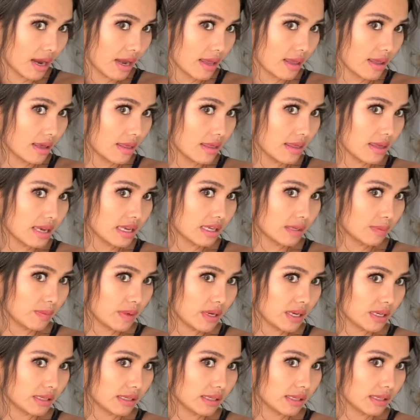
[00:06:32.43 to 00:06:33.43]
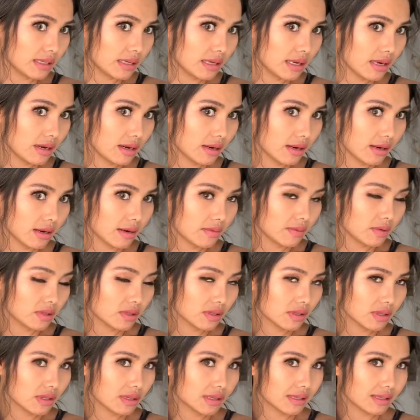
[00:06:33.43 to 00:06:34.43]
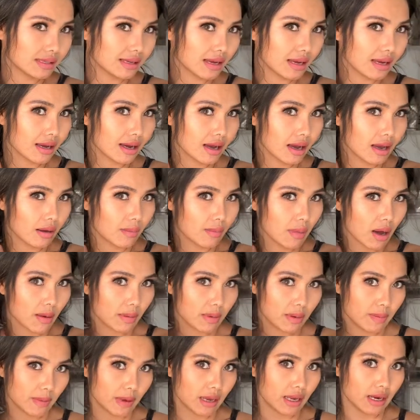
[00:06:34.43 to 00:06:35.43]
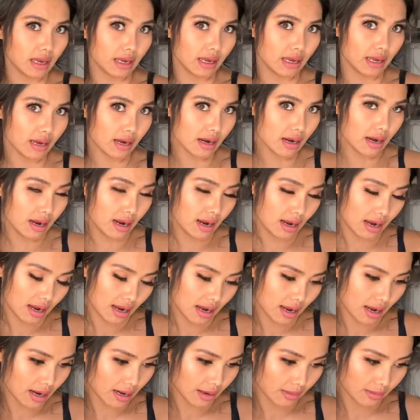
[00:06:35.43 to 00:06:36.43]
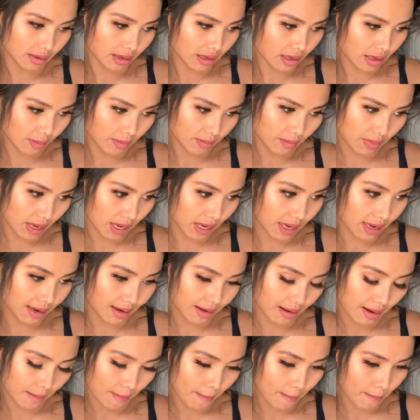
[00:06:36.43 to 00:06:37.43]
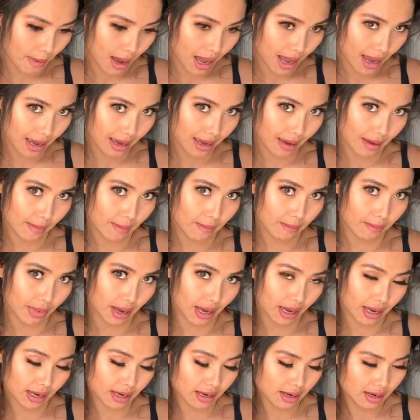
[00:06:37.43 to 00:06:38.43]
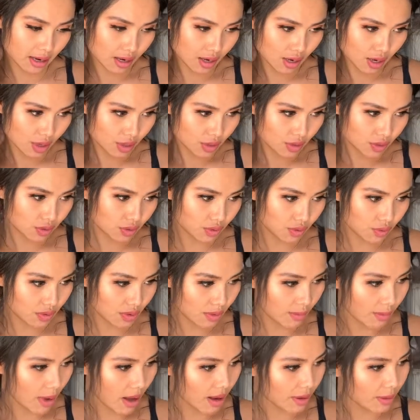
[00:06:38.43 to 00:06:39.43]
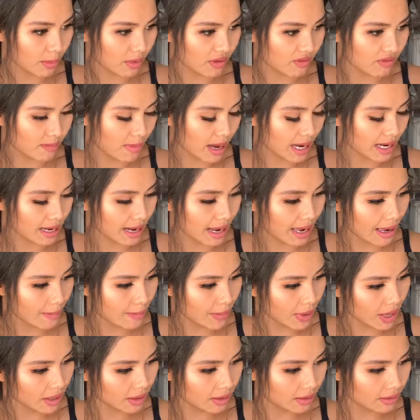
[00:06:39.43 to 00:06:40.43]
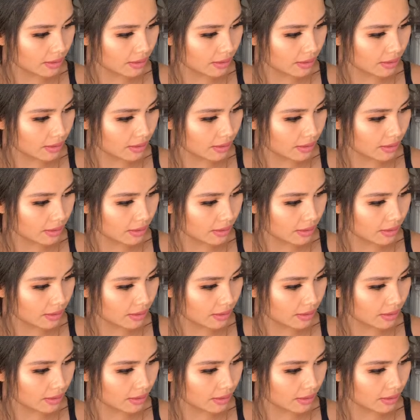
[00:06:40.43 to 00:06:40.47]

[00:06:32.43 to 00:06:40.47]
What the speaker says: And then these pieces here, I'm just gonna stick a bobby pin in, and I'm gonna pin my bun to the bottom of my nape.